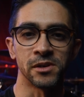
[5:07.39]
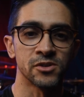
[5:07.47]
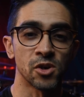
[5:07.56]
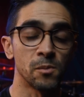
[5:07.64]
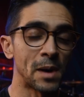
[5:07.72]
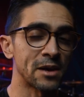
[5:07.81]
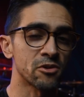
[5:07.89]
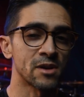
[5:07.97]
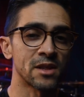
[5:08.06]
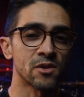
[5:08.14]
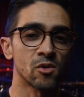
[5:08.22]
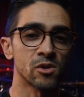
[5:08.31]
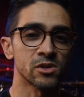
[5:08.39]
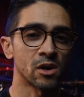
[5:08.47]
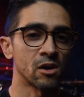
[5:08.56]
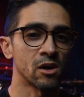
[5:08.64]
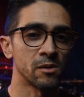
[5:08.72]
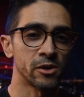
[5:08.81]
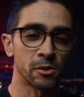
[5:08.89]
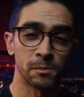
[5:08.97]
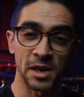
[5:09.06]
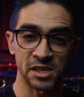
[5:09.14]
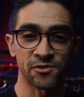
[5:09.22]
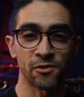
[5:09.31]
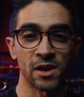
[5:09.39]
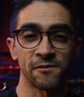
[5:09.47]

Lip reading: So minor ninth chords are your best friend